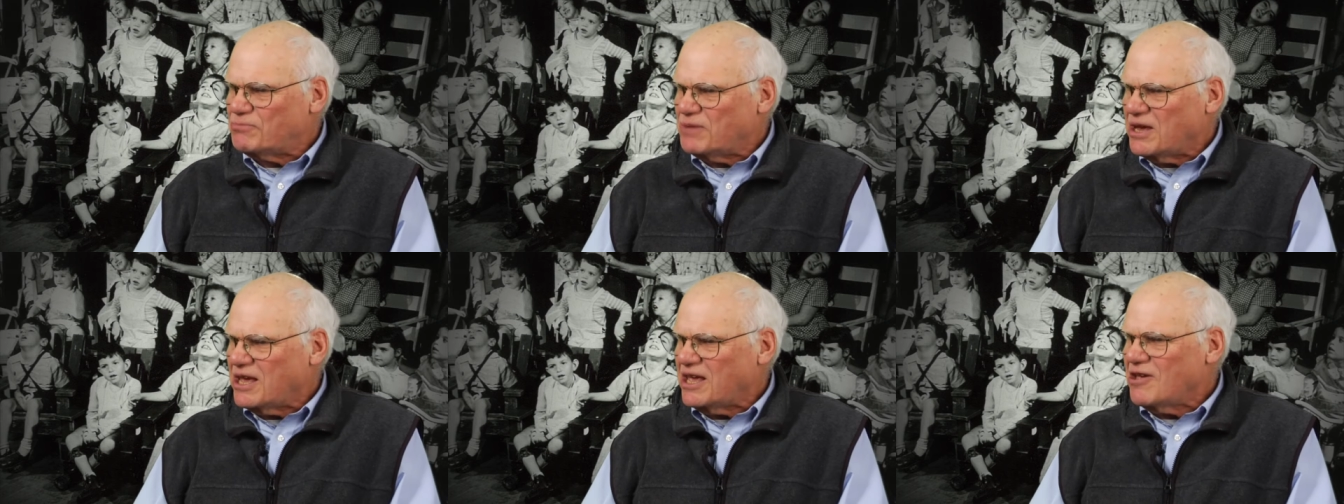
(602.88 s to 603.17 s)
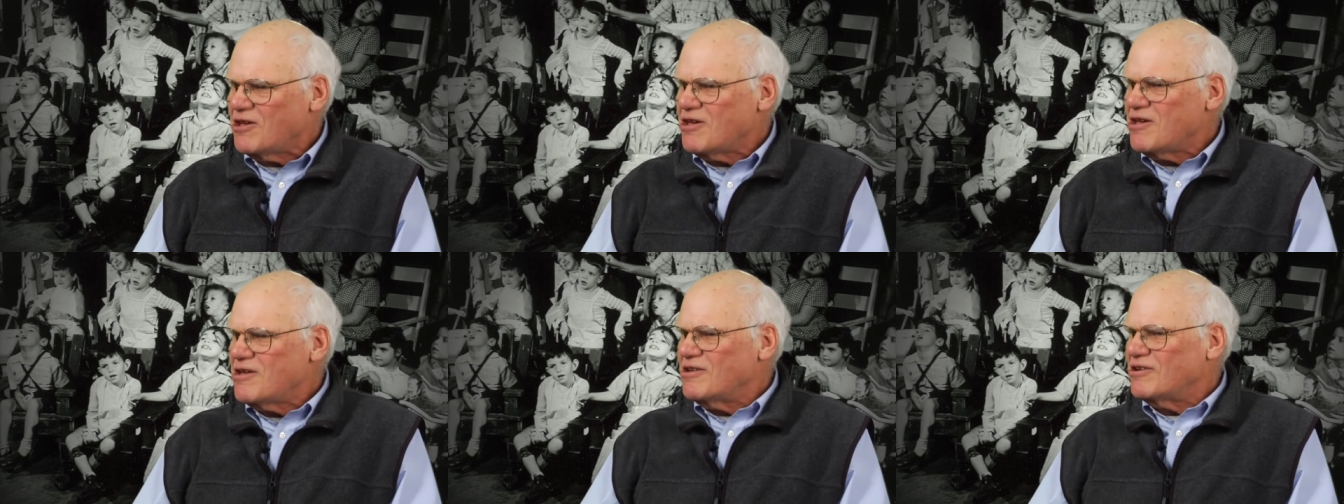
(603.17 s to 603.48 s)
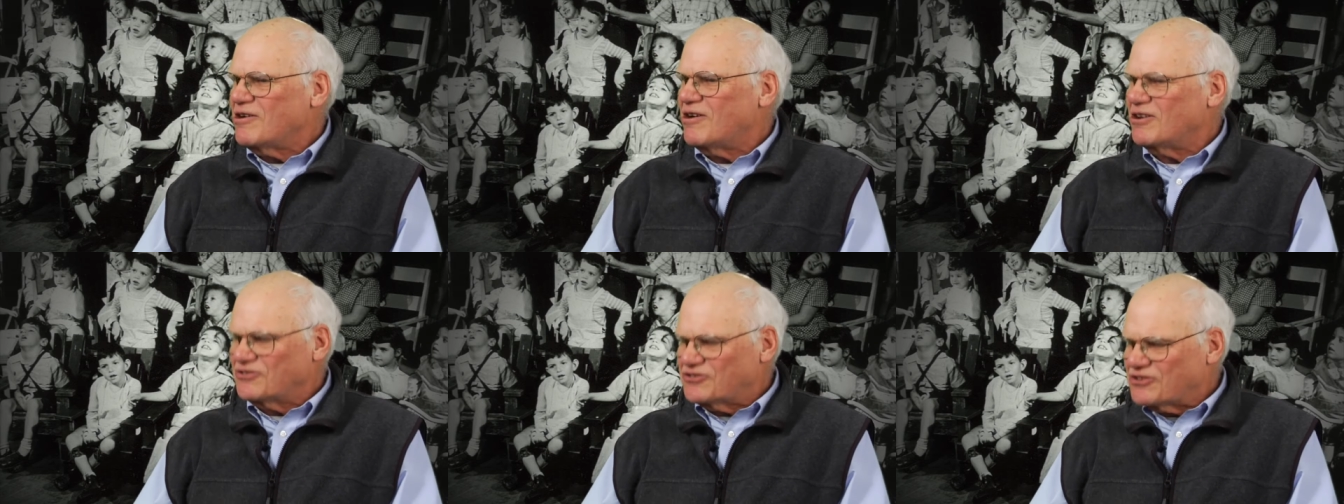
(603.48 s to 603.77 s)
me
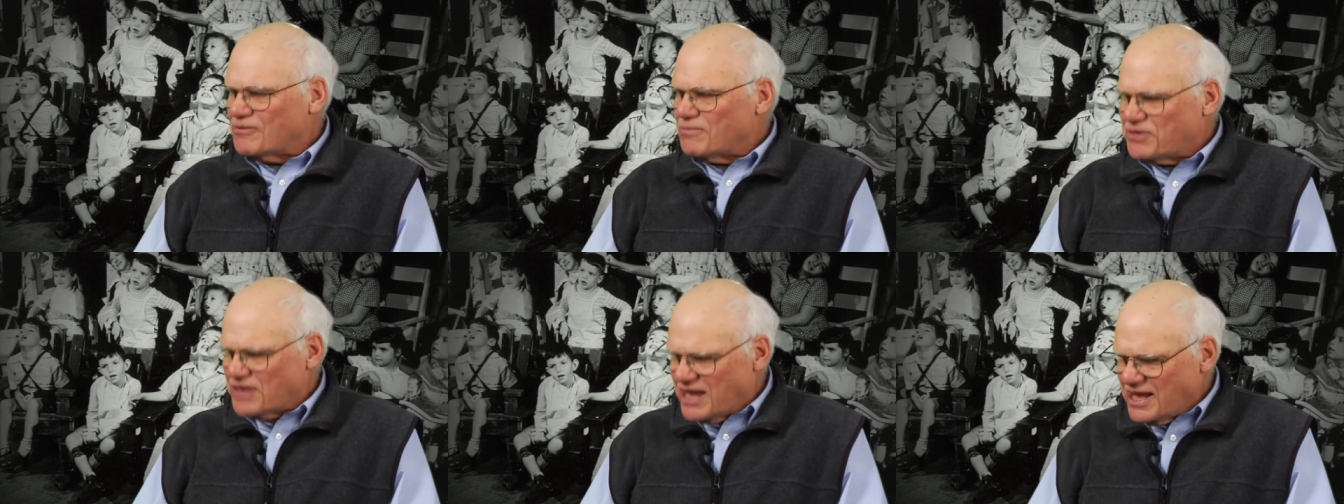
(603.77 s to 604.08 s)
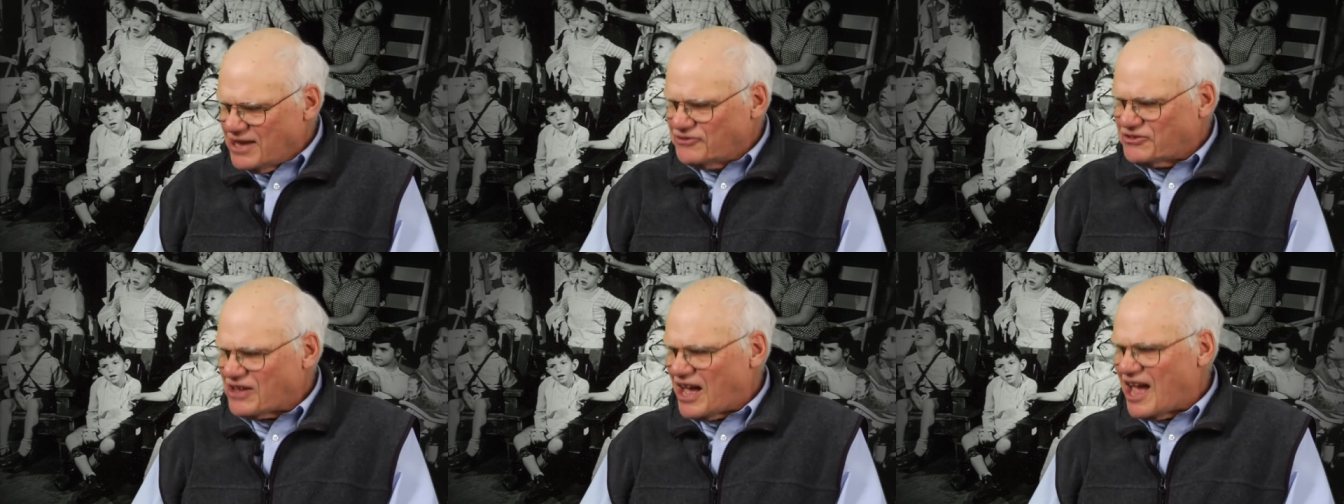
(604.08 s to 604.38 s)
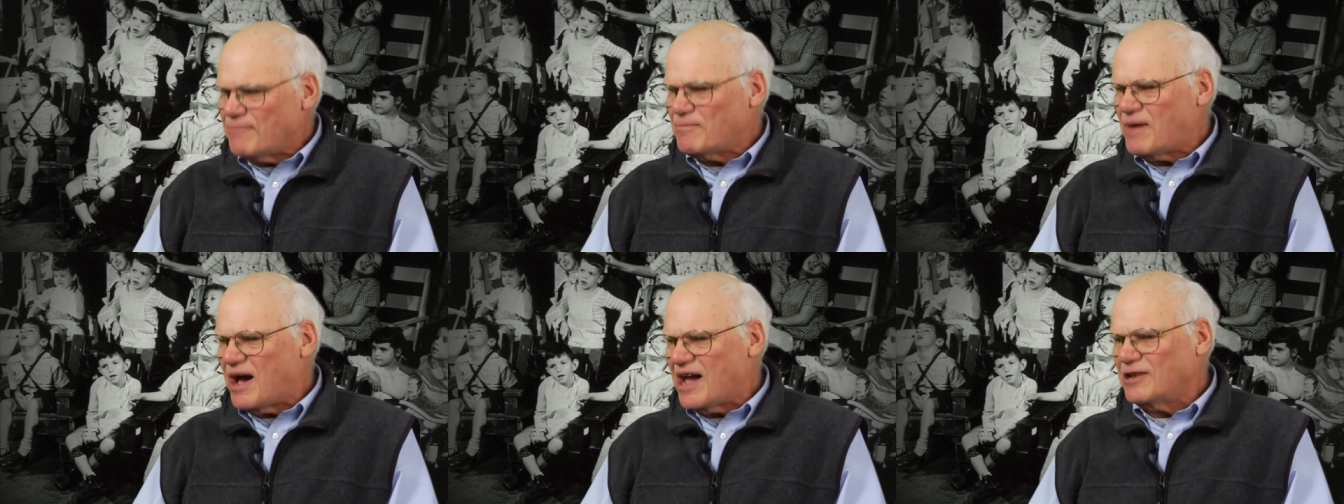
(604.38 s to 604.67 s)
on some things
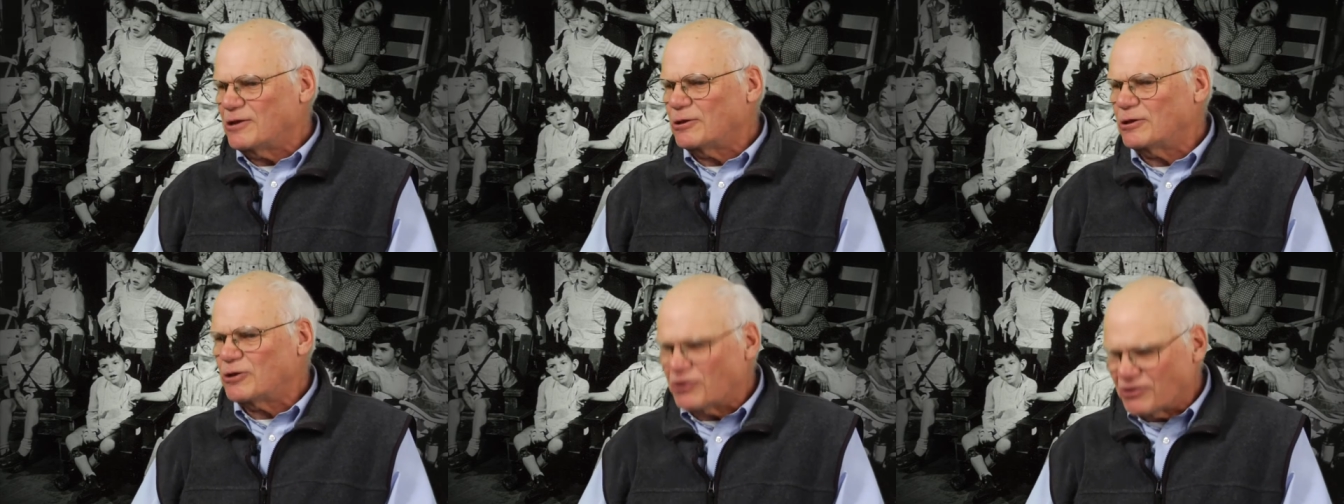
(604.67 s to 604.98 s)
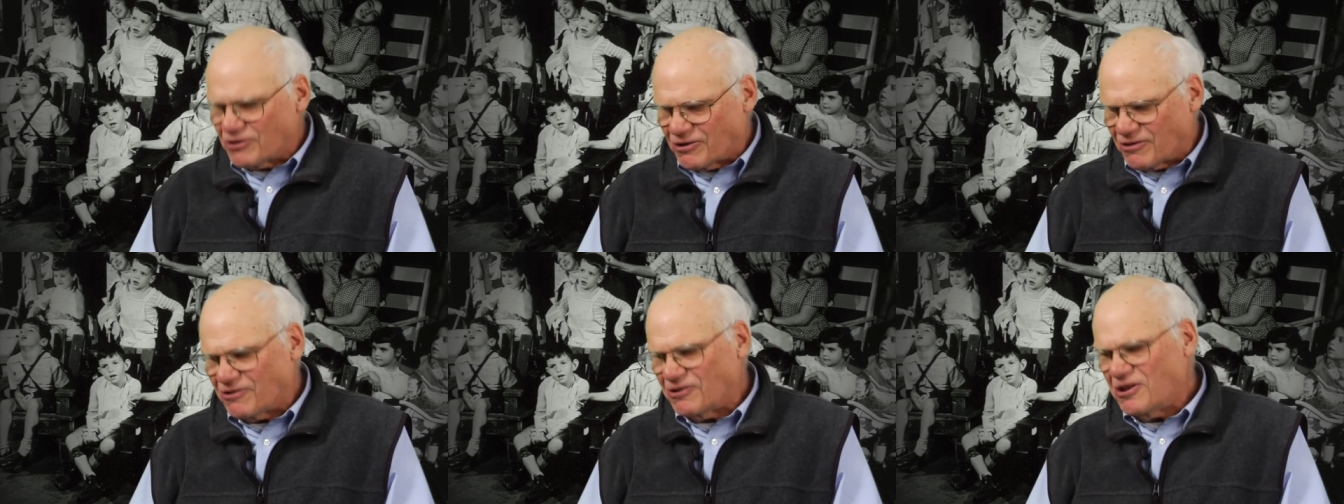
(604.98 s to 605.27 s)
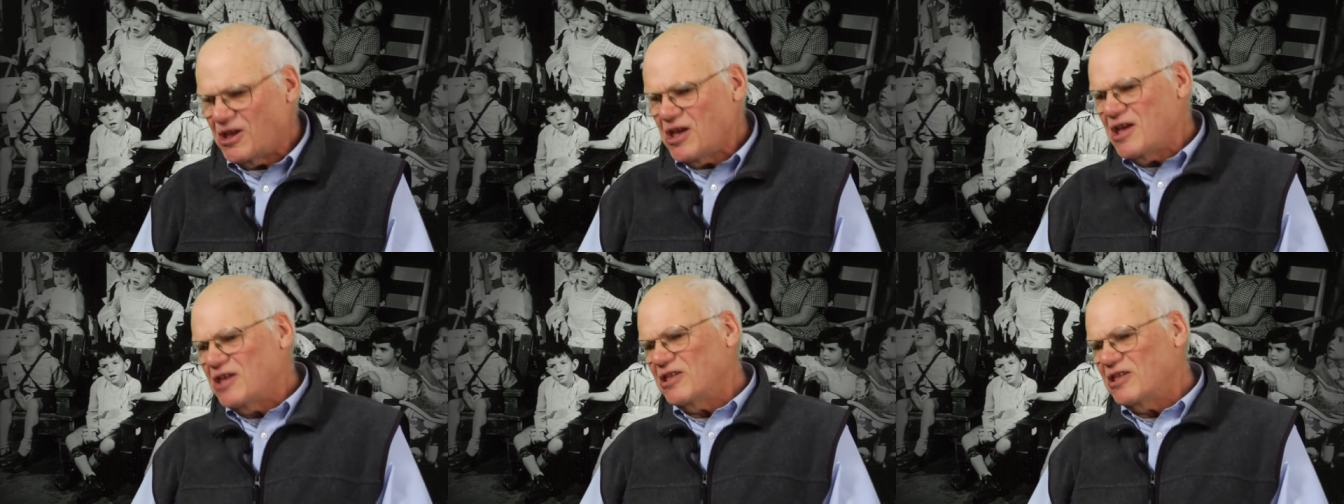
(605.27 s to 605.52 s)
I might learn,